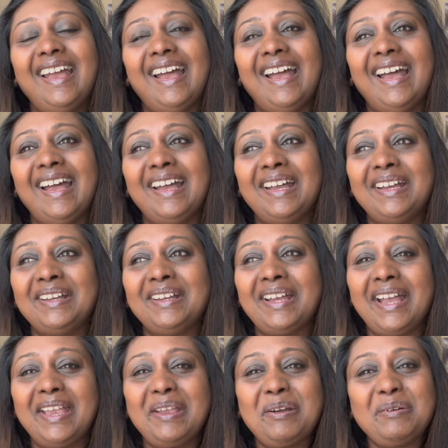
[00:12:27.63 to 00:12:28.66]

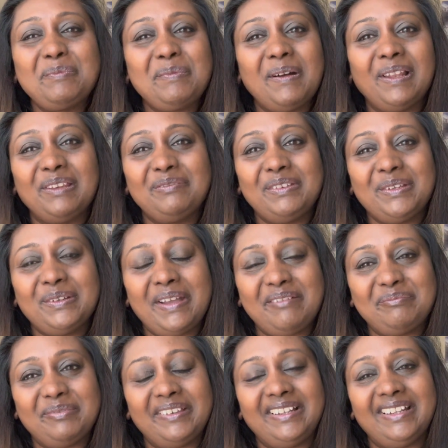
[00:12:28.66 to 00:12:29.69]
I hope all of you
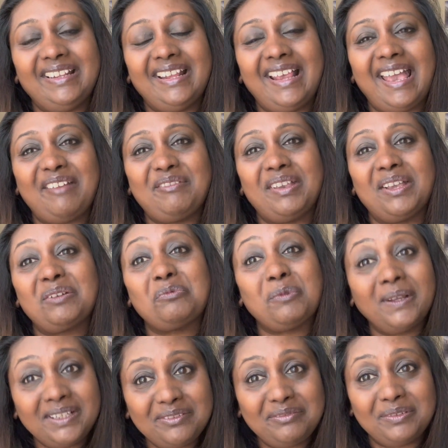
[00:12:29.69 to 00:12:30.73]
have been having a
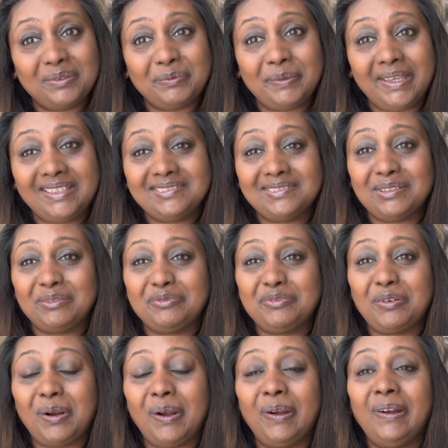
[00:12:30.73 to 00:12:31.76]
wonderful week so
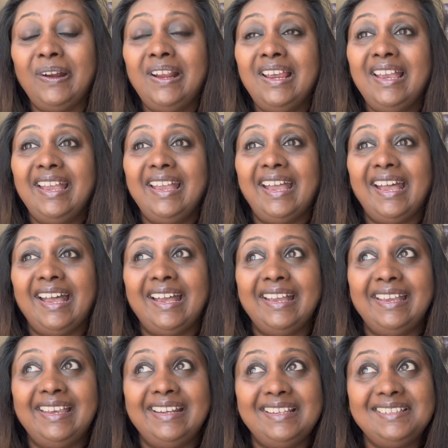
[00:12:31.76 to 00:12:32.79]
far.
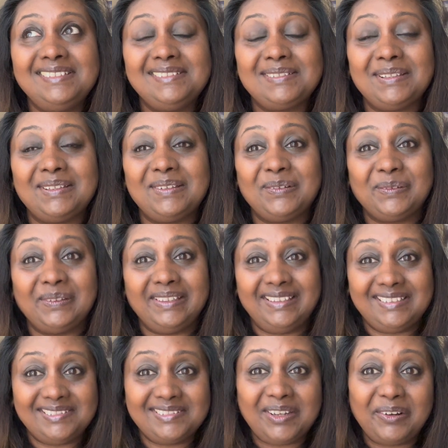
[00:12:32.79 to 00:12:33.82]
It is only
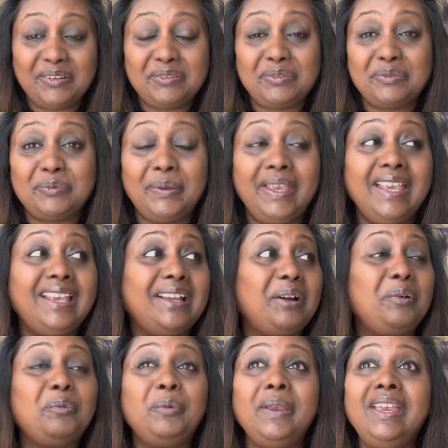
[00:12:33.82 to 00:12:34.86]
the start of the week.
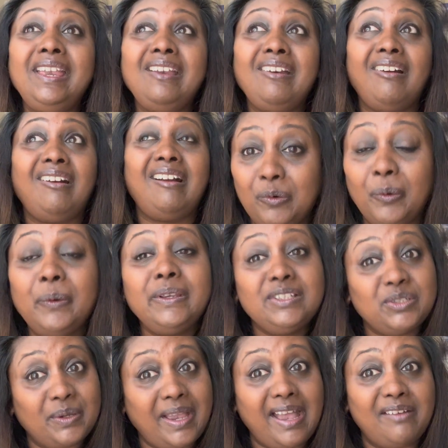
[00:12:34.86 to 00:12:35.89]
We are going
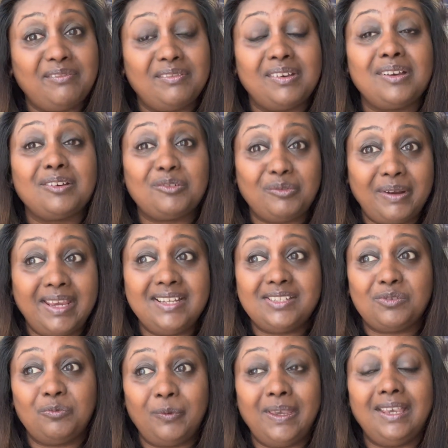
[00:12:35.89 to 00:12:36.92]
to have a
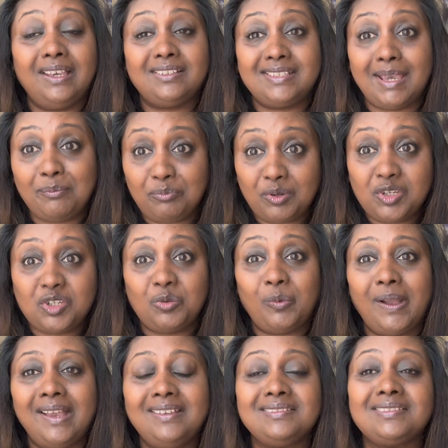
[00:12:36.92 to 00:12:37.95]
great week
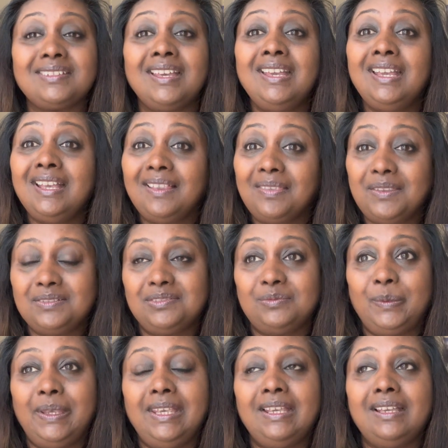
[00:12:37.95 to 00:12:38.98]
temperature-wise this
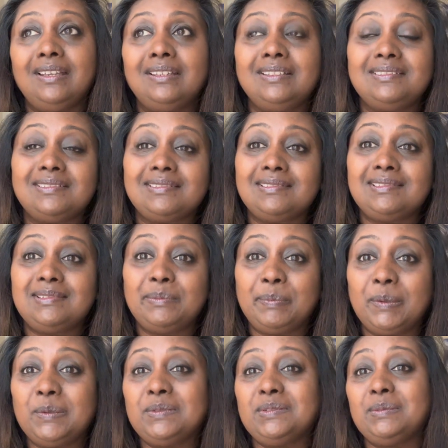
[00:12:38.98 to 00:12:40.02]
week. It's
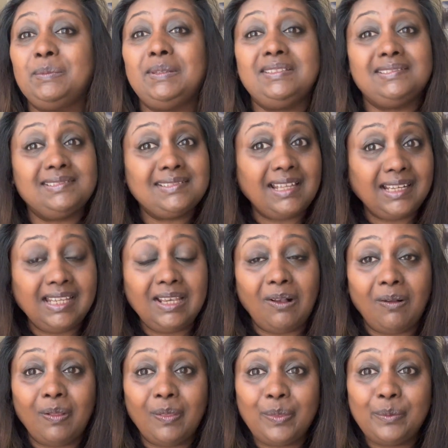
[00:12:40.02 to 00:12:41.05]
supposed to be sunny
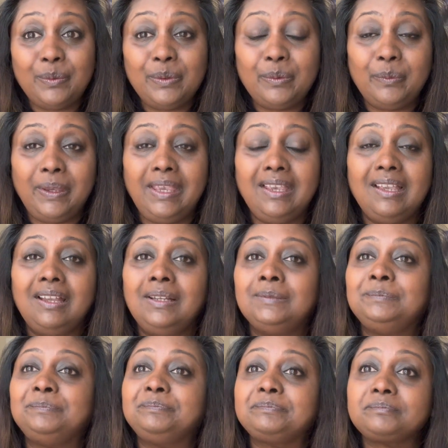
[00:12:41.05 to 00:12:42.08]
all through the week.
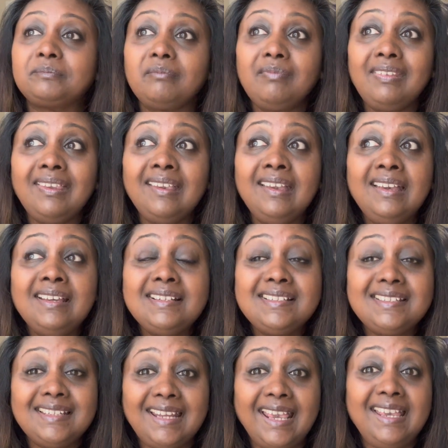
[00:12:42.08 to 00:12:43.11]

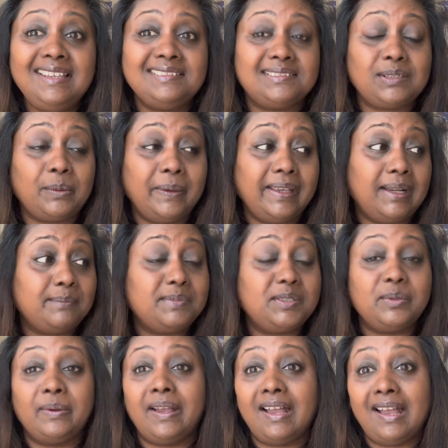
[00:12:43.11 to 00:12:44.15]
Today it's going up
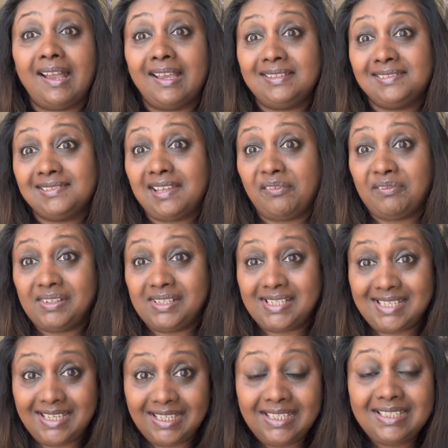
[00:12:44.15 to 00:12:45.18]
to a high
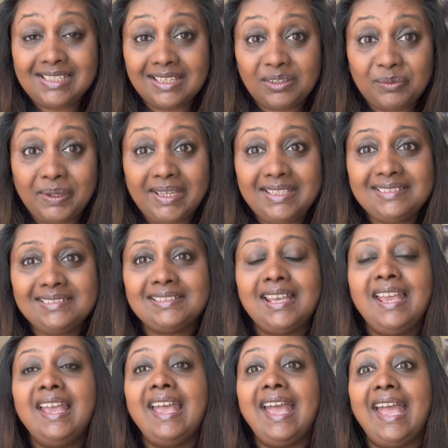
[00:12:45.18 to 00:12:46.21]
17 degrees,
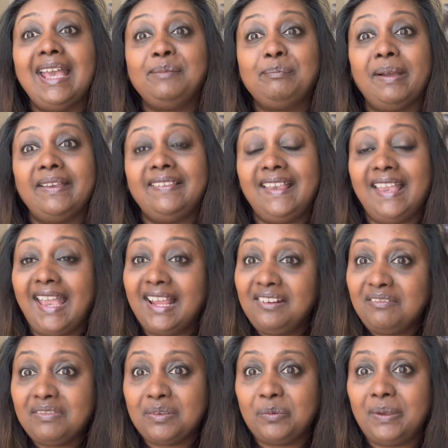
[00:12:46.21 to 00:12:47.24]
and by the end
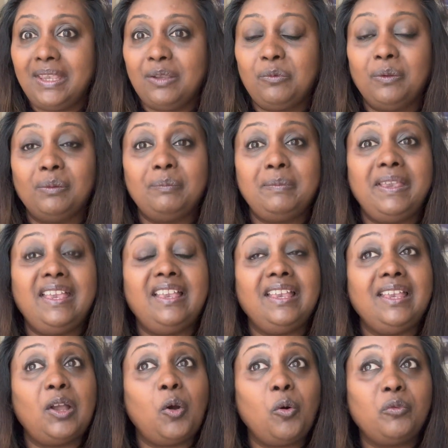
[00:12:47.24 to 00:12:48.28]
of the week we'll be
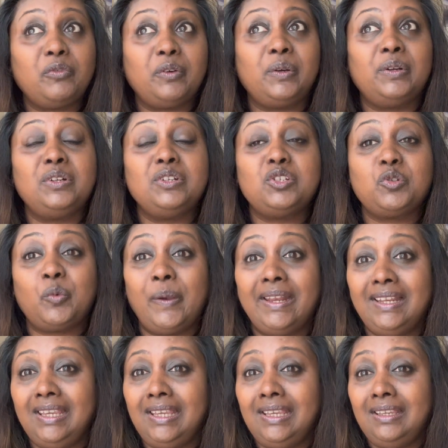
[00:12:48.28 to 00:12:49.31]
over
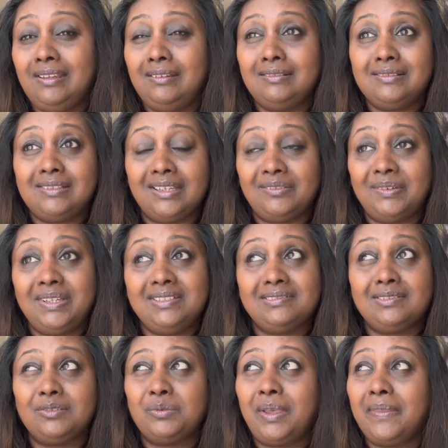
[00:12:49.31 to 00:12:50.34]
20 degrees.
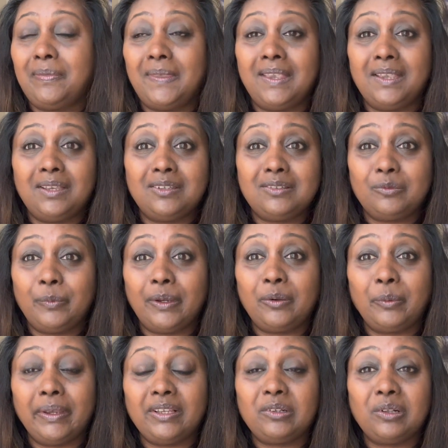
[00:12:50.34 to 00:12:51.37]
So I think we're
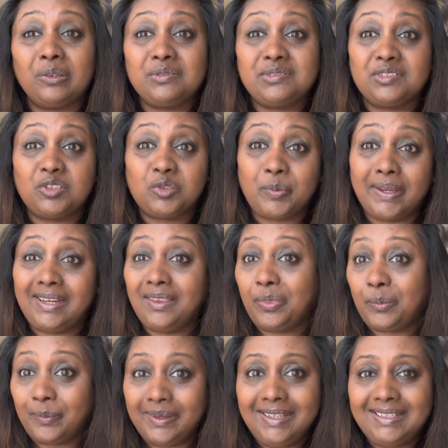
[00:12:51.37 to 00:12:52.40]
going close to
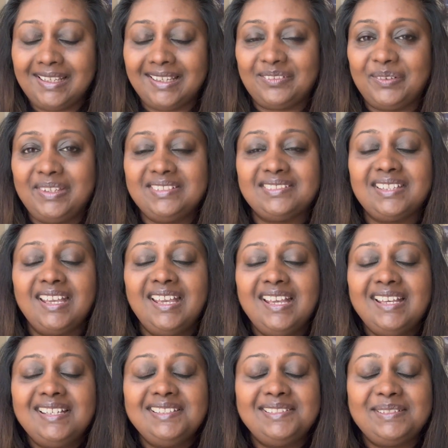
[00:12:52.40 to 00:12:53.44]
23 degrees.
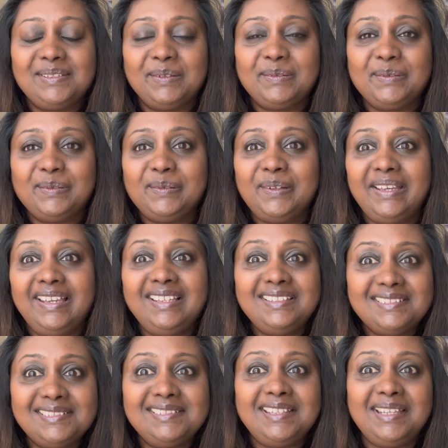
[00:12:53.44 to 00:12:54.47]
So
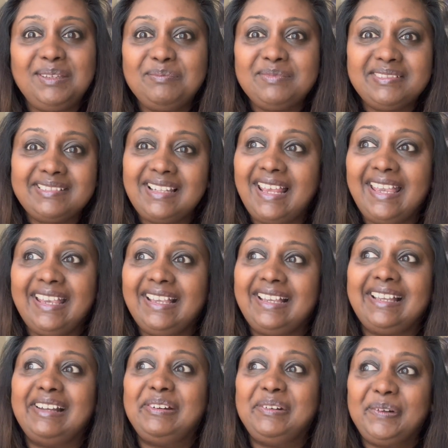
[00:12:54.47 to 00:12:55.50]
it seems
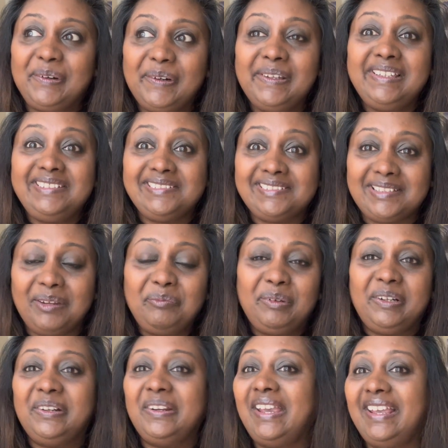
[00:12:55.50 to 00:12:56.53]
like early
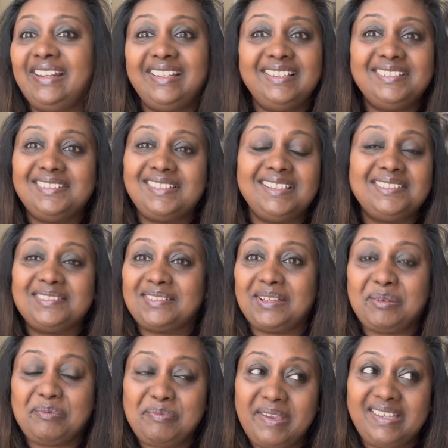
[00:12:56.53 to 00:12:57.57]
summer, and it's
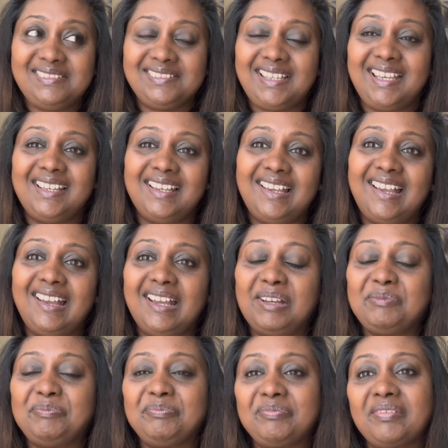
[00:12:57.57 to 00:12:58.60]
amazing.
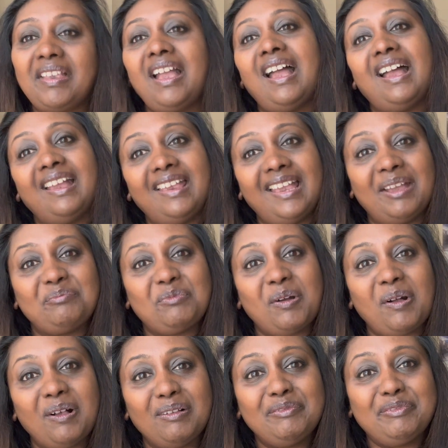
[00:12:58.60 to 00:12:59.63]
I am
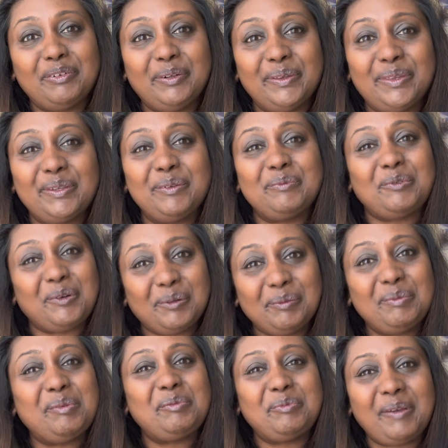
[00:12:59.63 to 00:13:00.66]
all for the
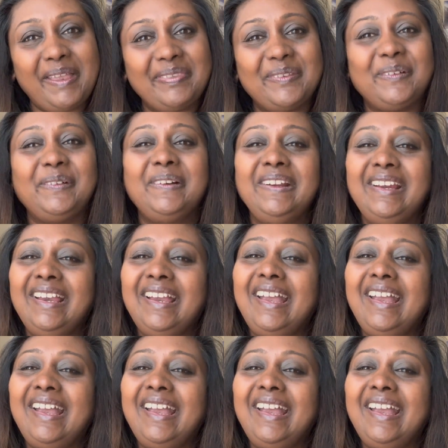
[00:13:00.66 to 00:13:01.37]
warmer weather.